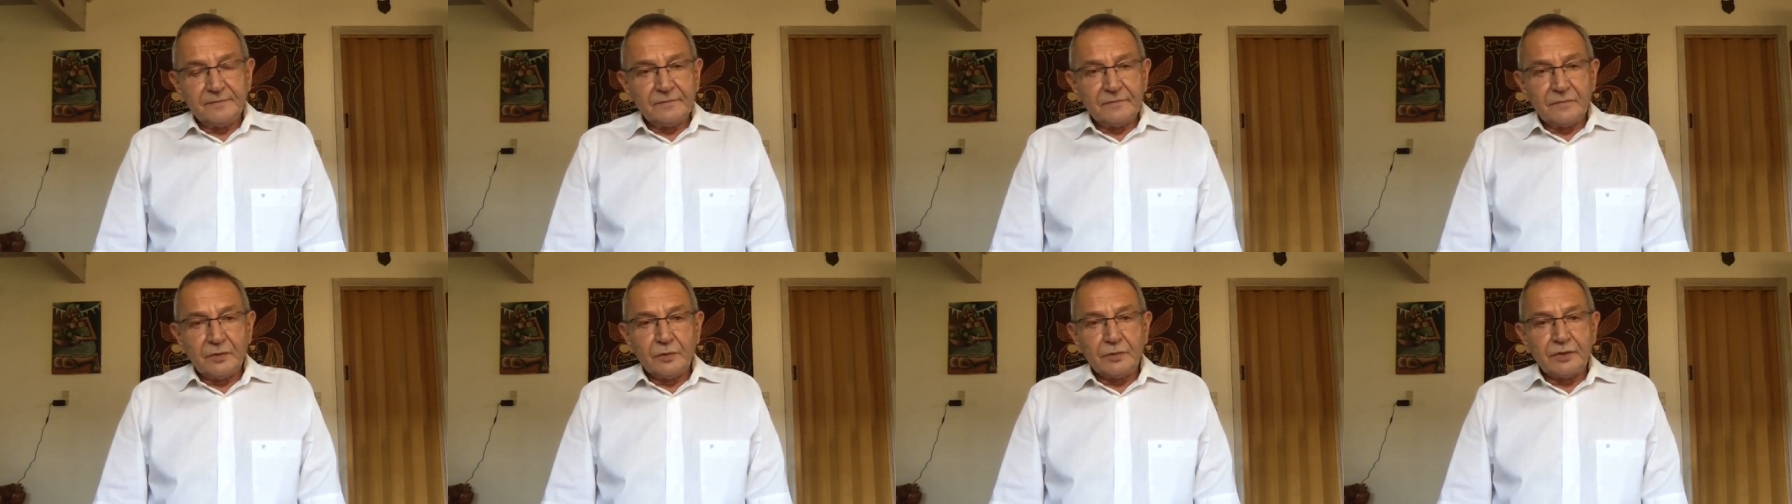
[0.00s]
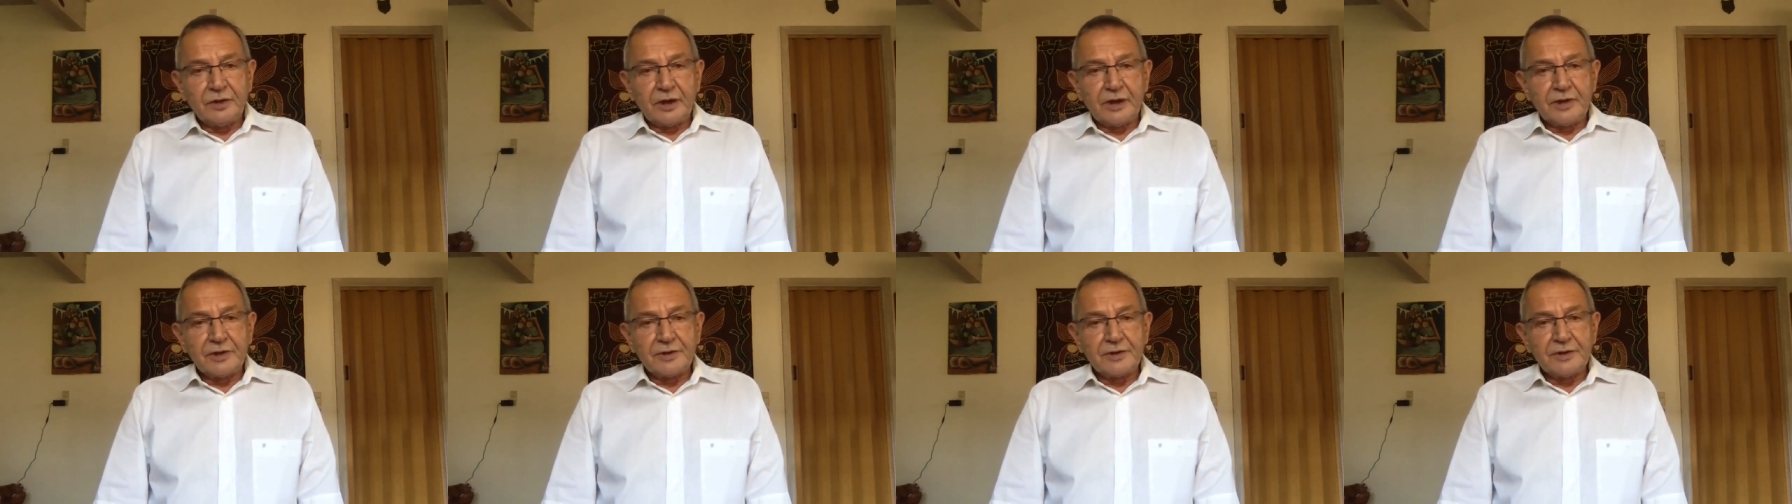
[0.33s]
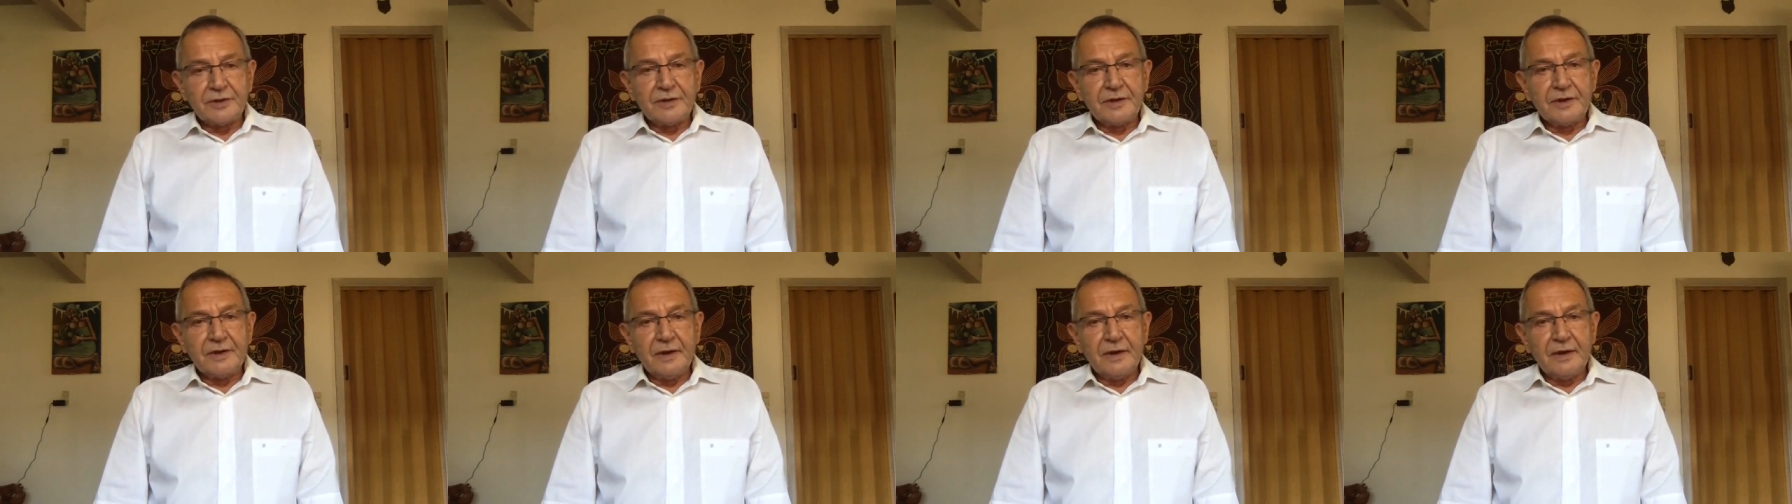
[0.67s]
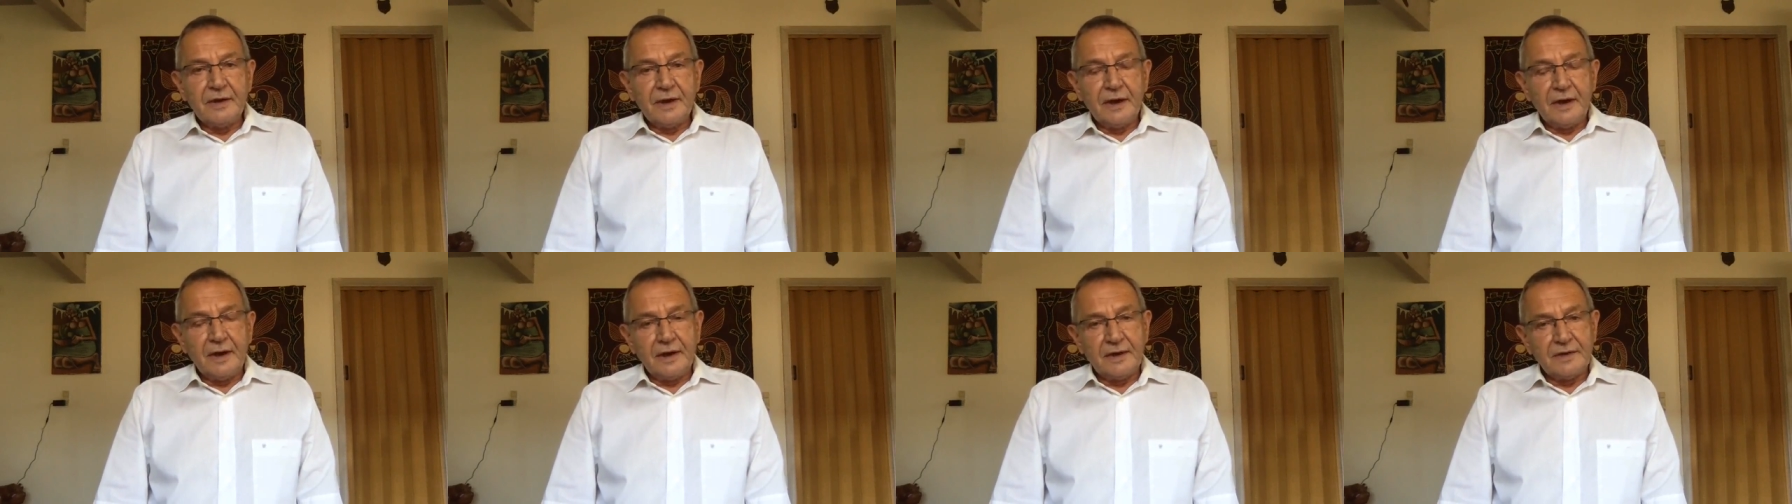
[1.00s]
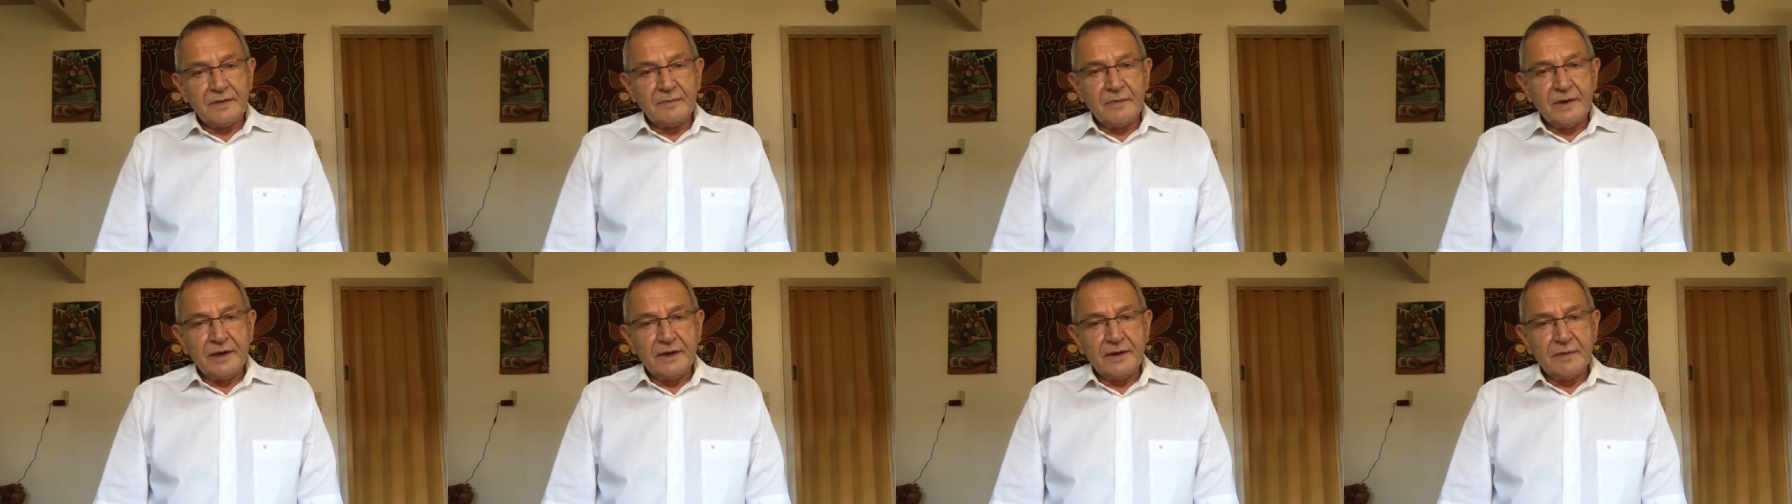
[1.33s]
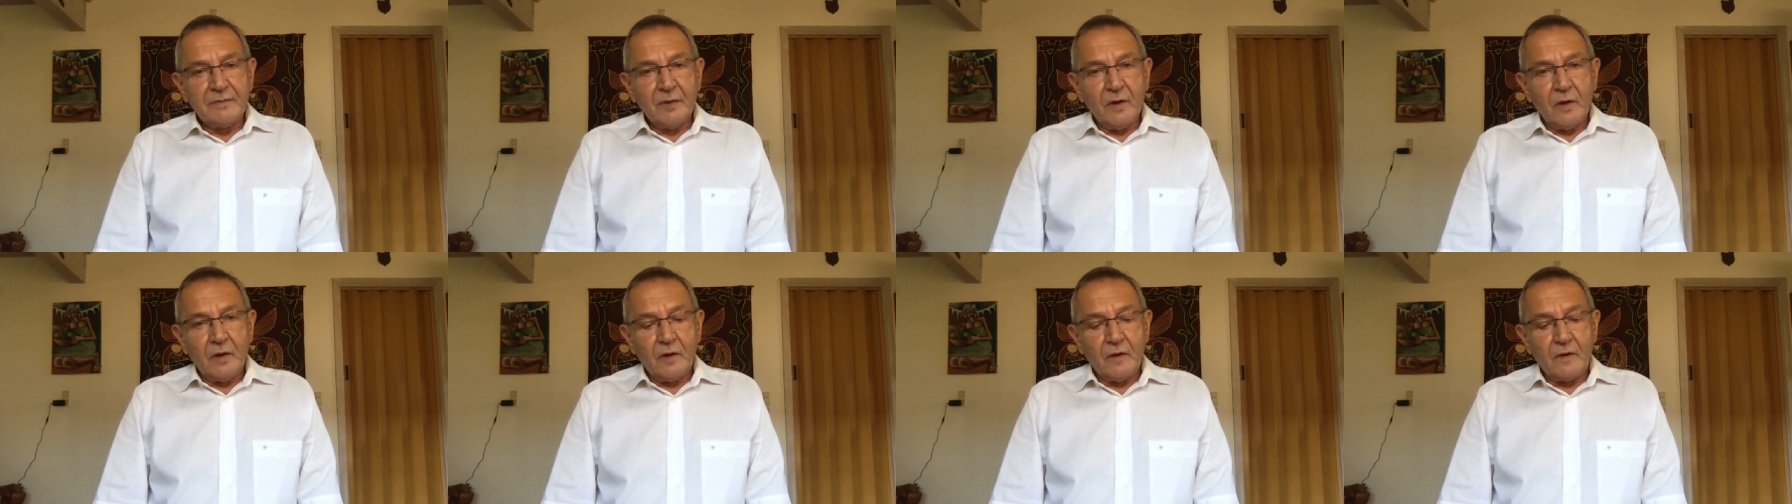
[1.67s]
nutrition, and many
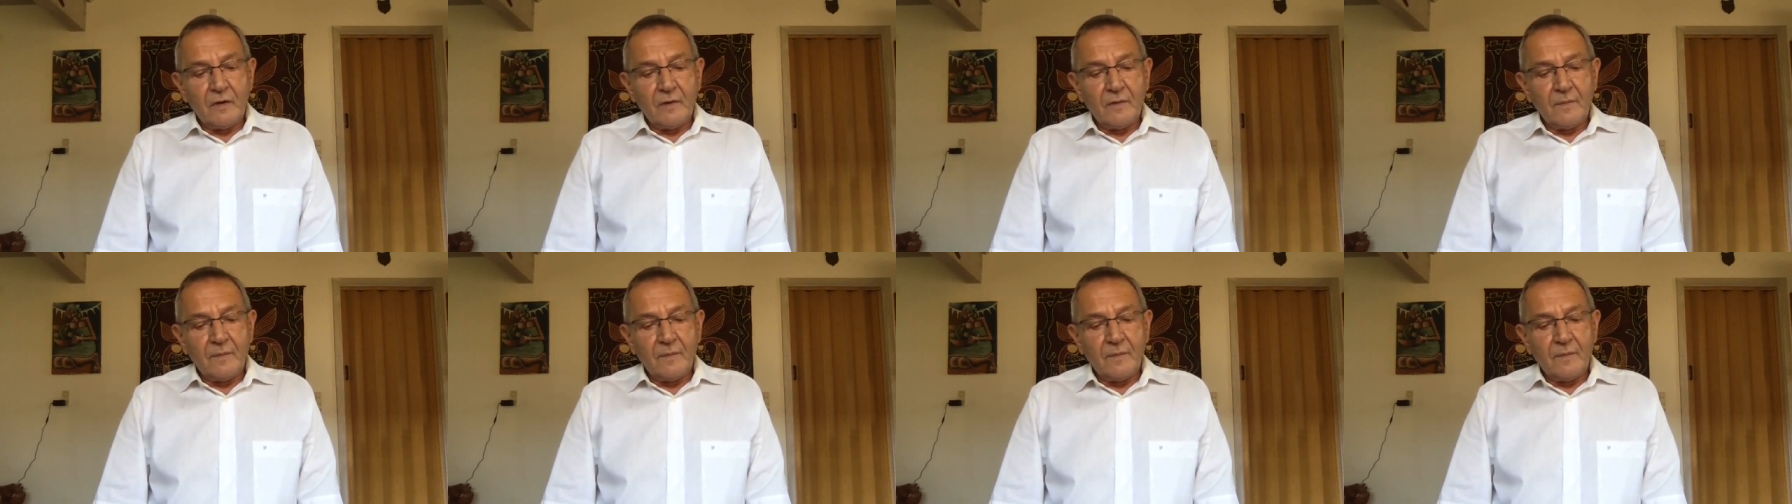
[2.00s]
more.